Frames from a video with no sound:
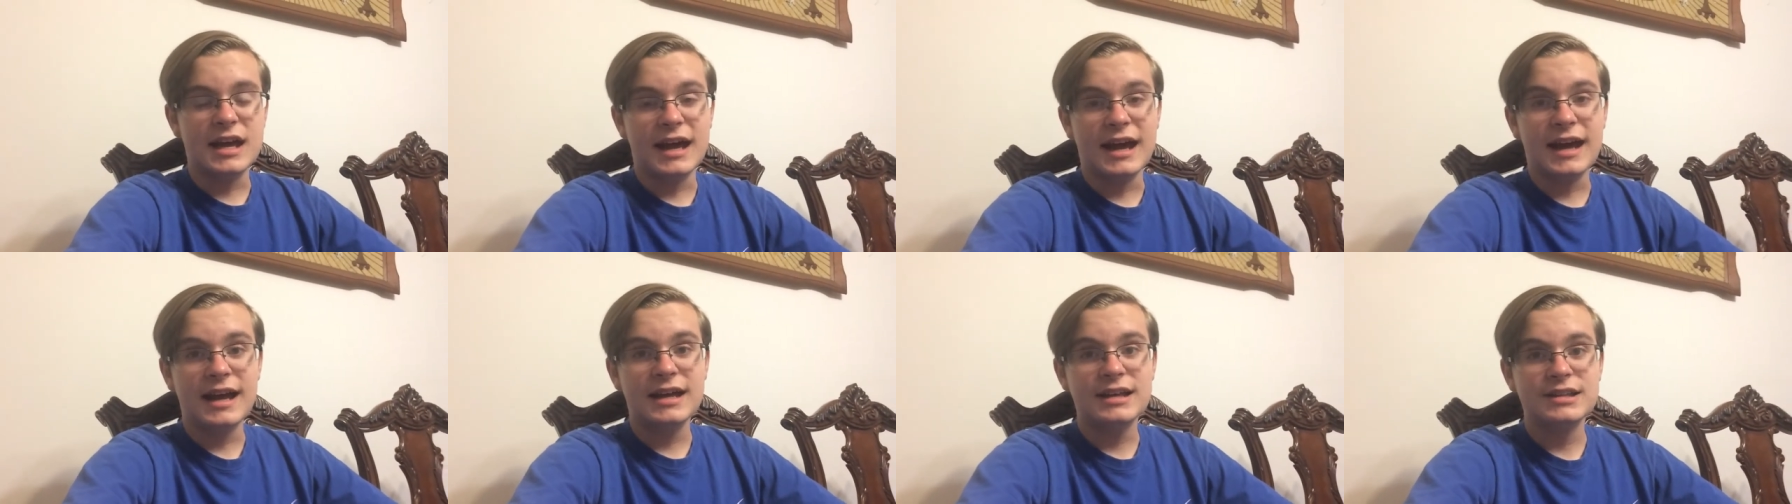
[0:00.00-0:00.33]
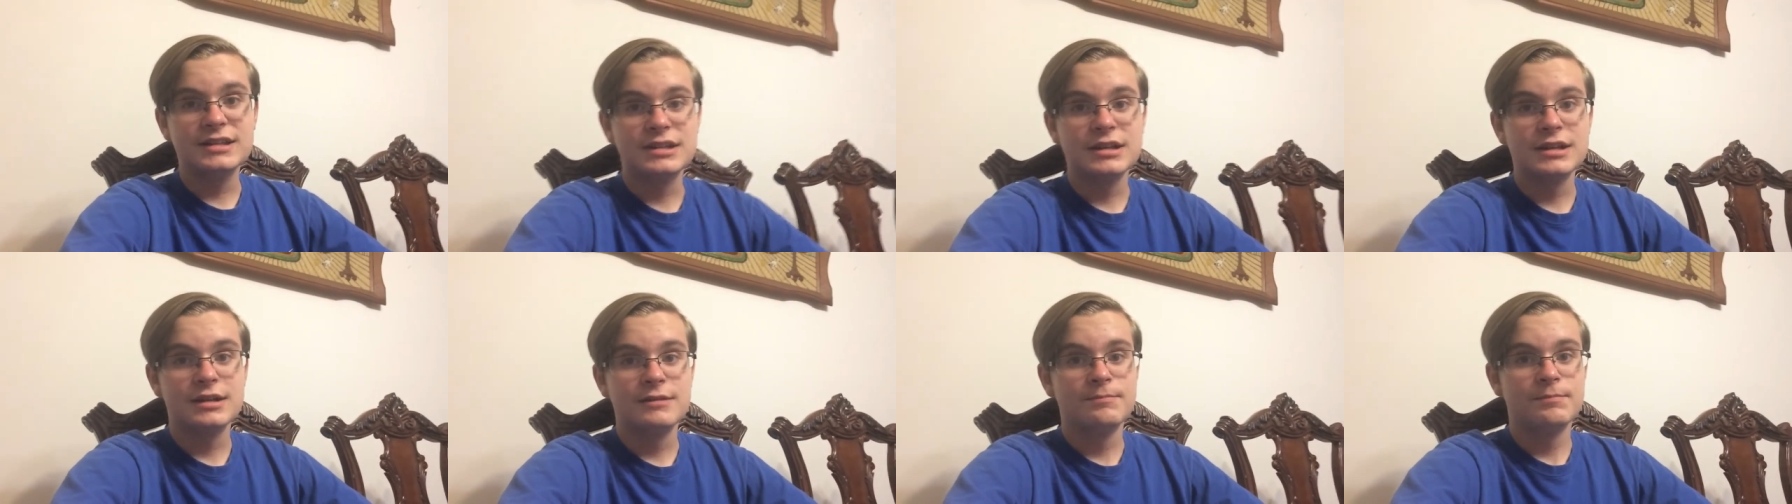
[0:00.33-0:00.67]

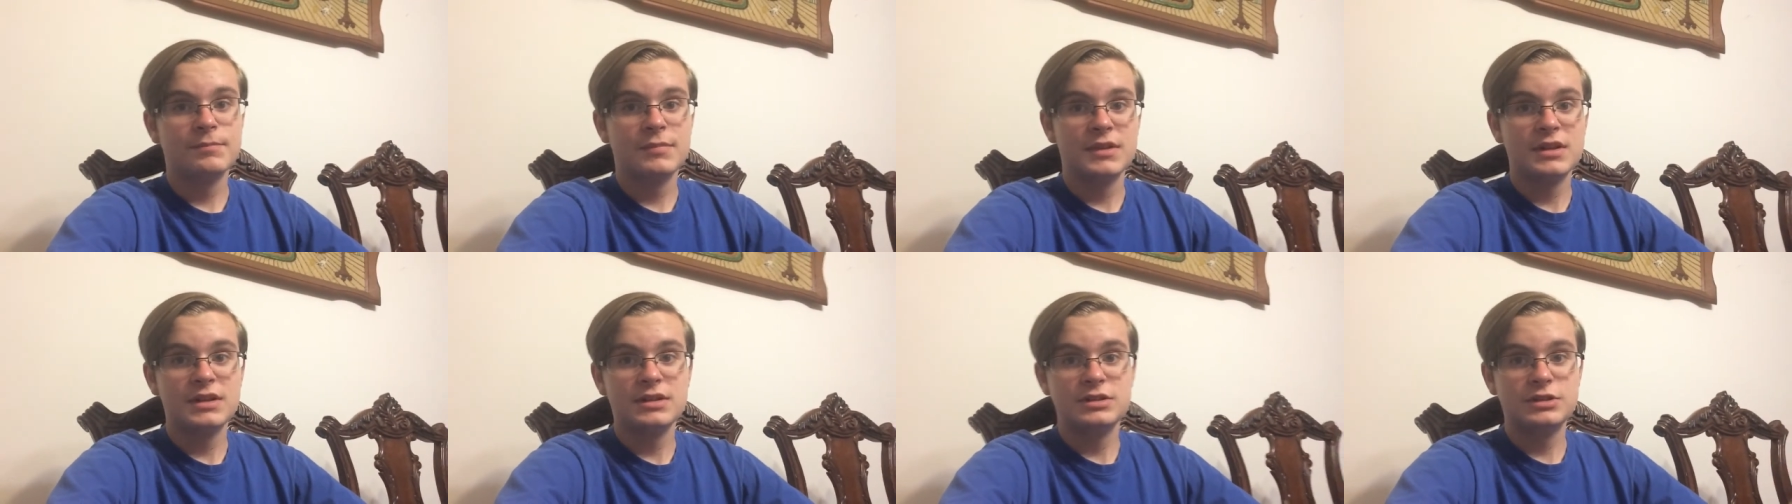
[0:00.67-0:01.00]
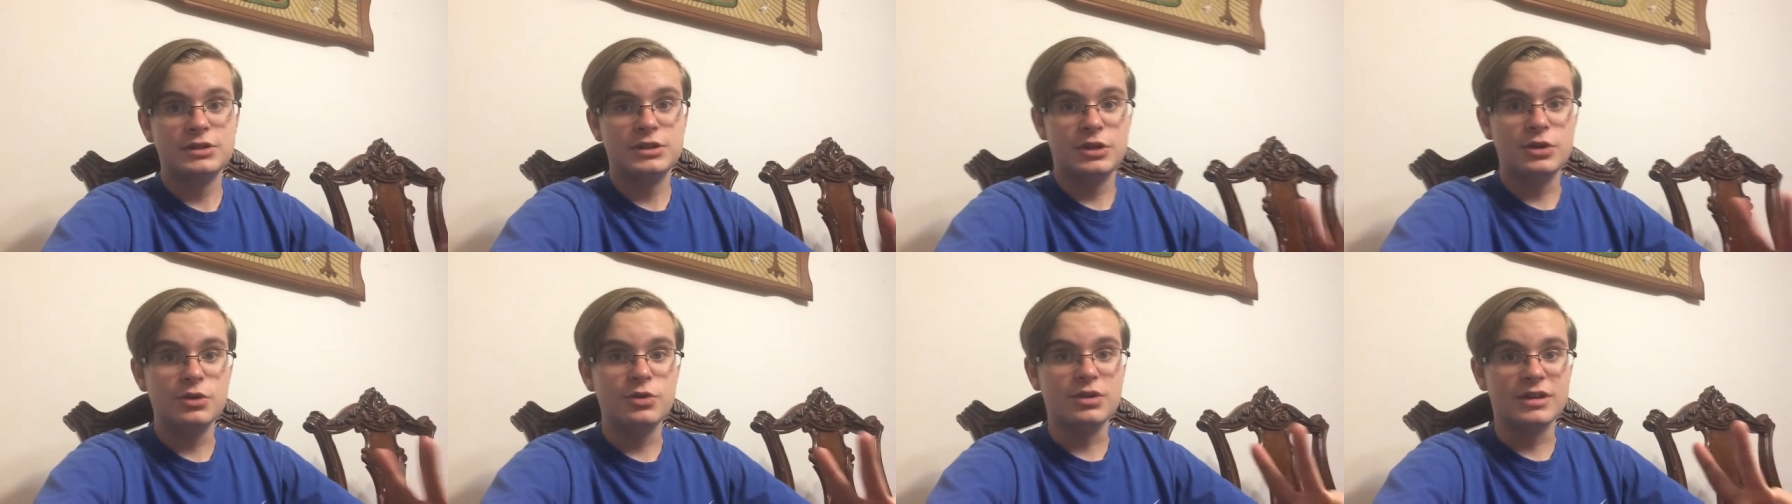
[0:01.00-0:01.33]
has
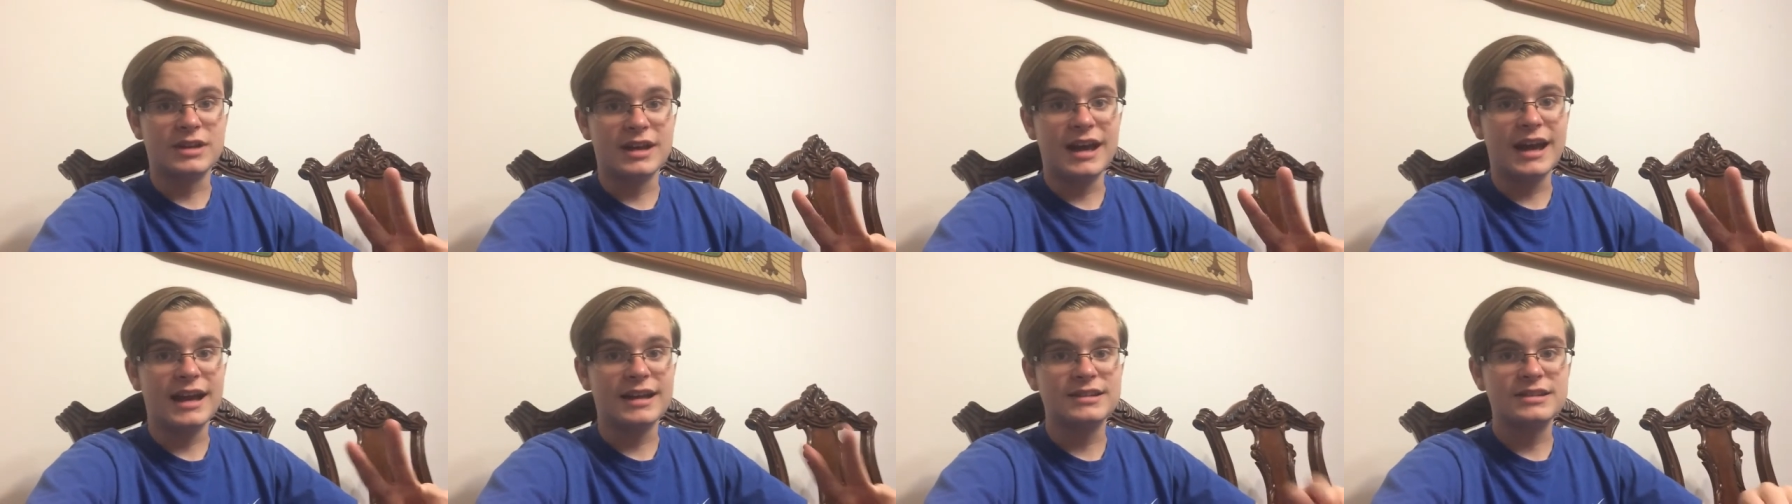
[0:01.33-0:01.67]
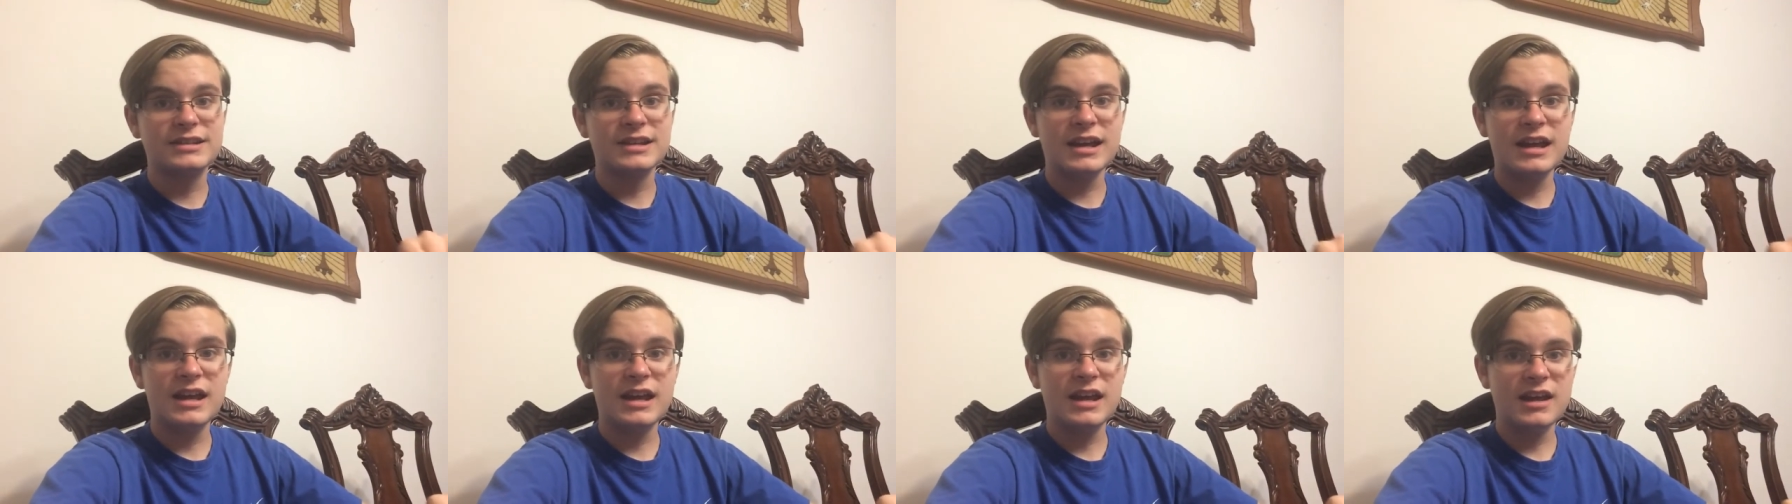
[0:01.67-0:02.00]
two
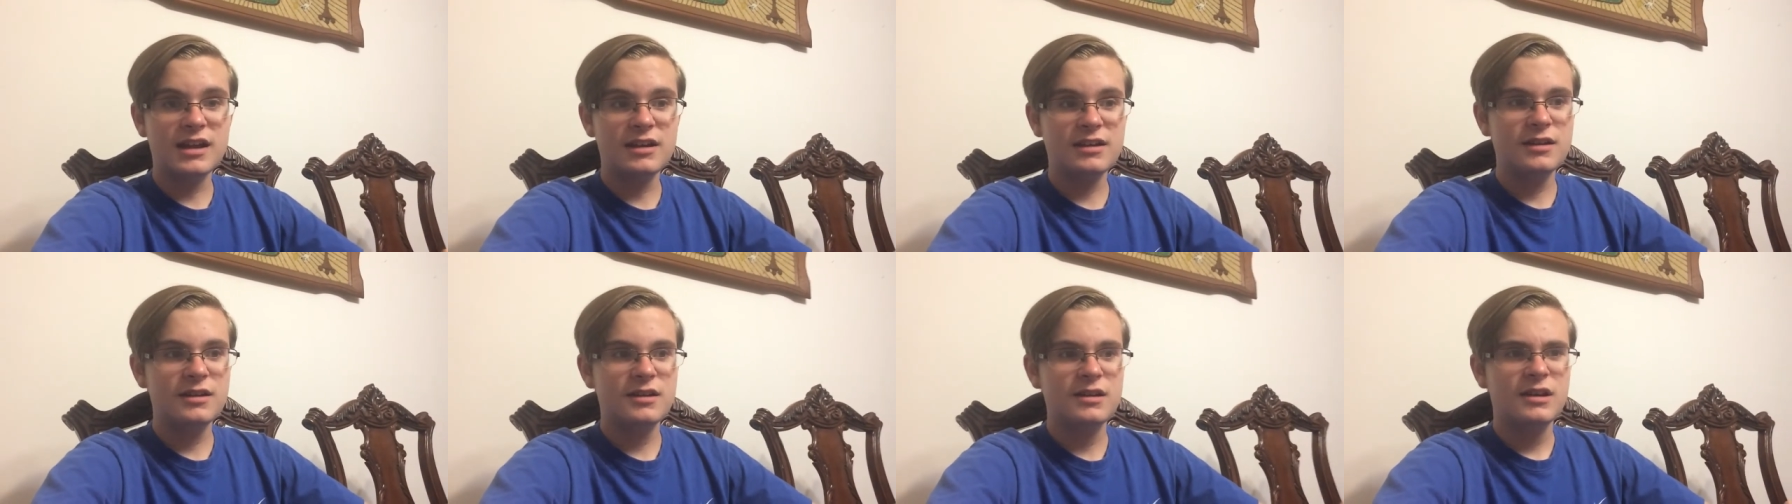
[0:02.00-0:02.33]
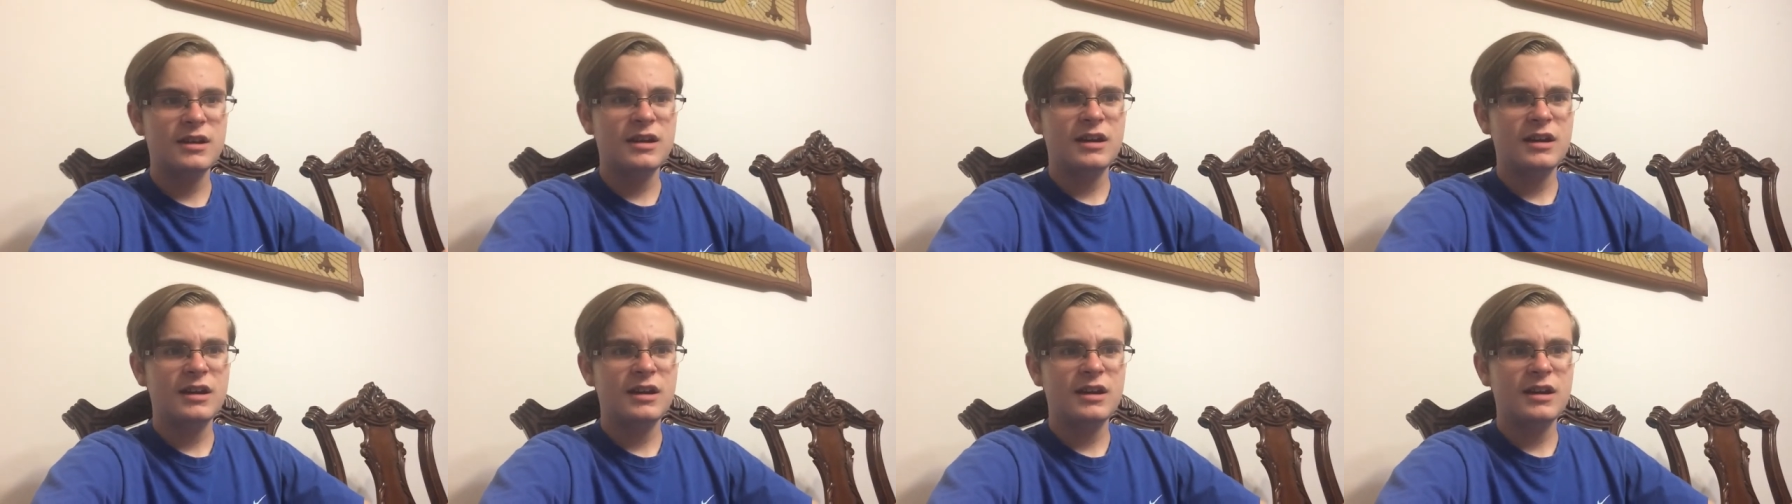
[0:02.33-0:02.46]
cats, and